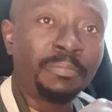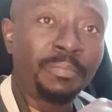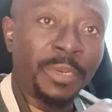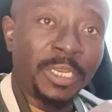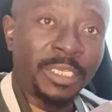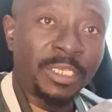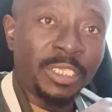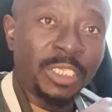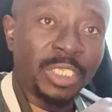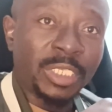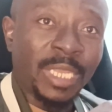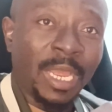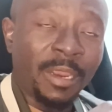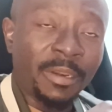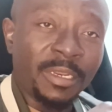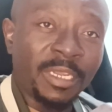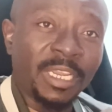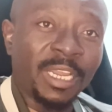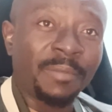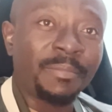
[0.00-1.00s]
British
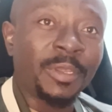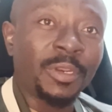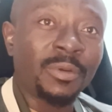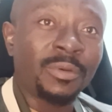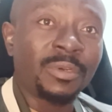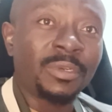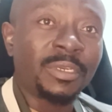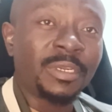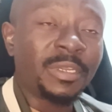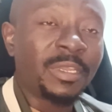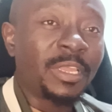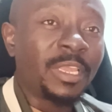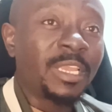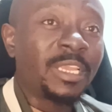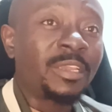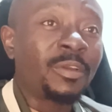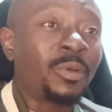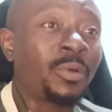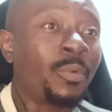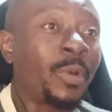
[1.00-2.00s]
Southern Cameroon,
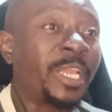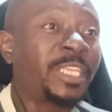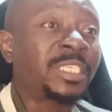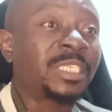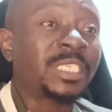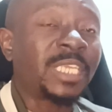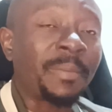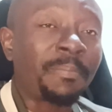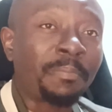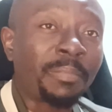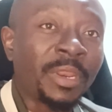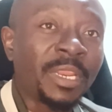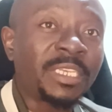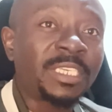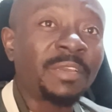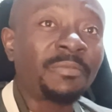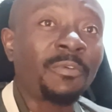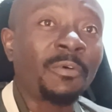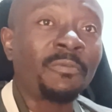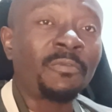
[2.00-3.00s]
were
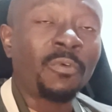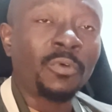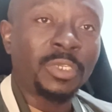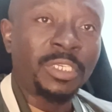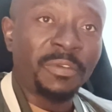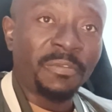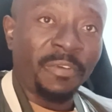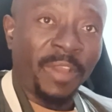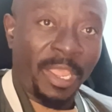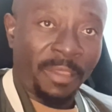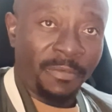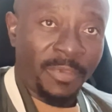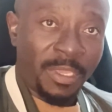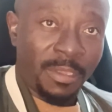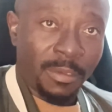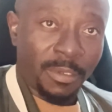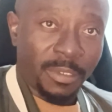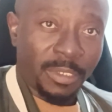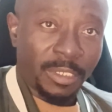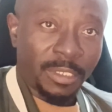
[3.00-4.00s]
separated for 45
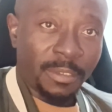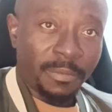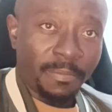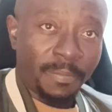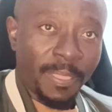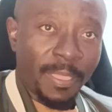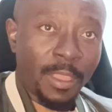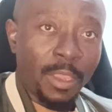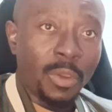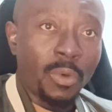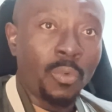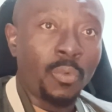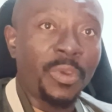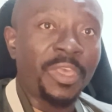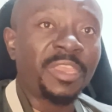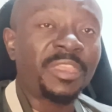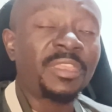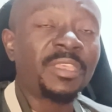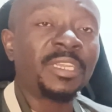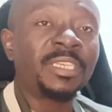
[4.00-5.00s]
years
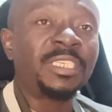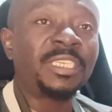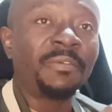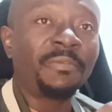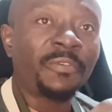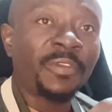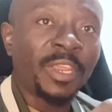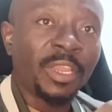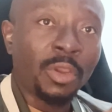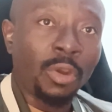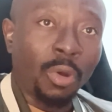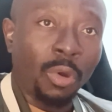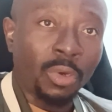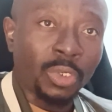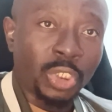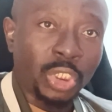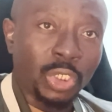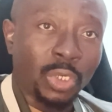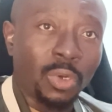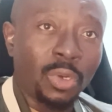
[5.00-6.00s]
with a different
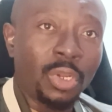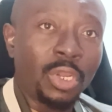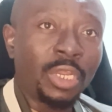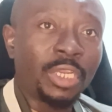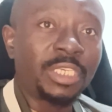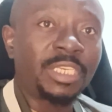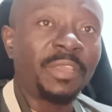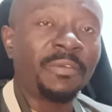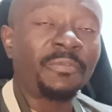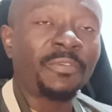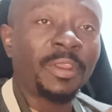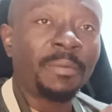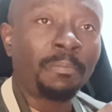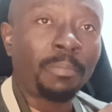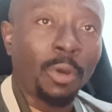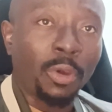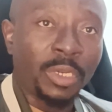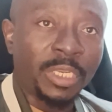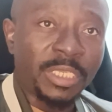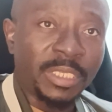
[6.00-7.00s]
culture, different
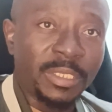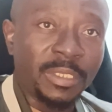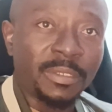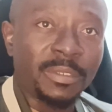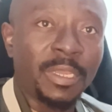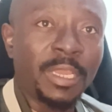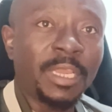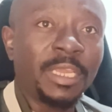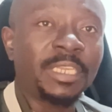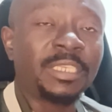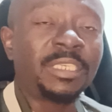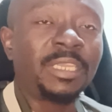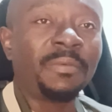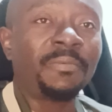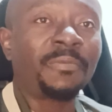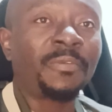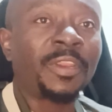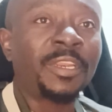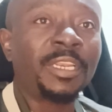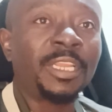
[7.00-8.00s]
policies, a
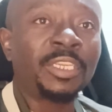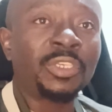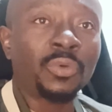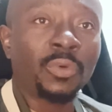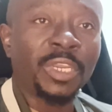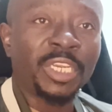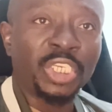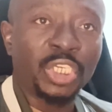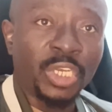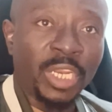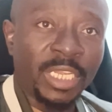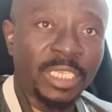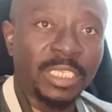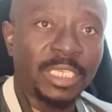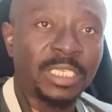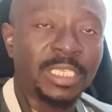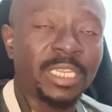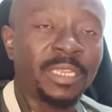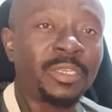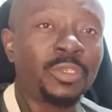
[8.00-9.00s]
different educational
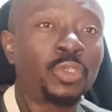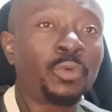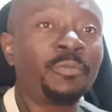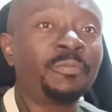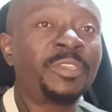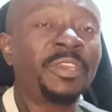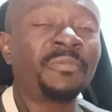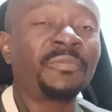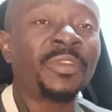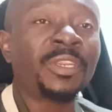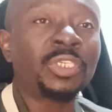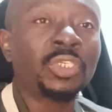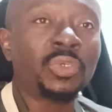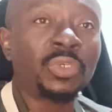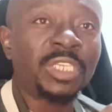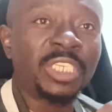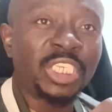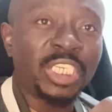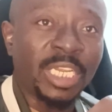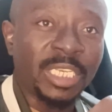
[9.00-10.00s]
system, different
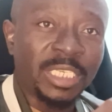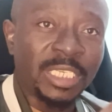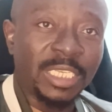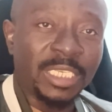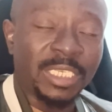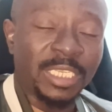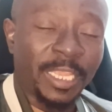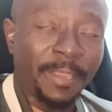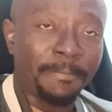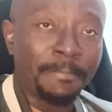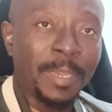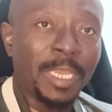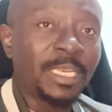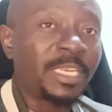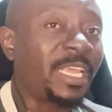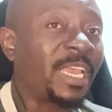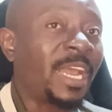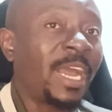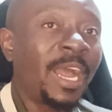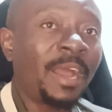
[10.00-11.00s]
judicial system.
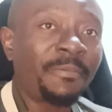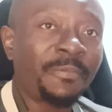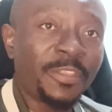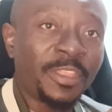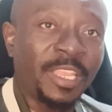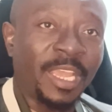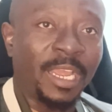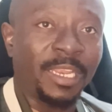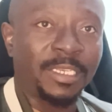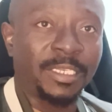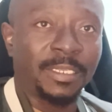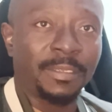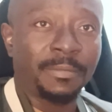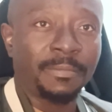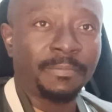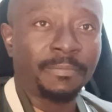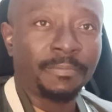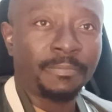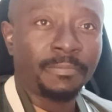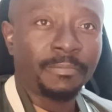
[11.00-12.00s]
They have that
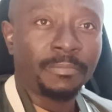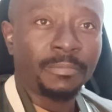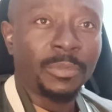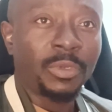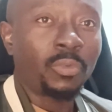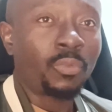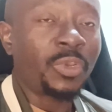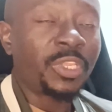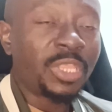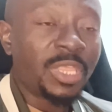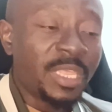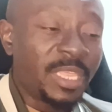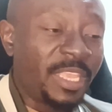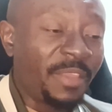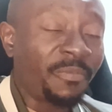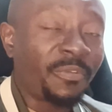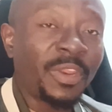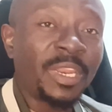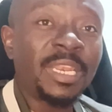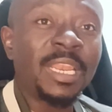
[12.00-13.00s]
with
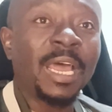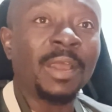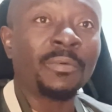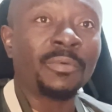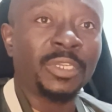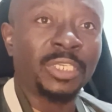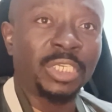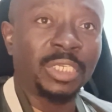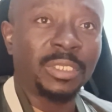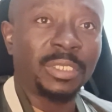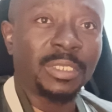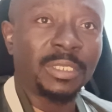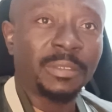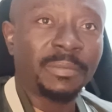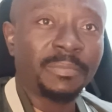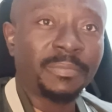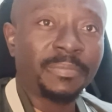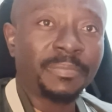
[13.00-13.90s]
different languages.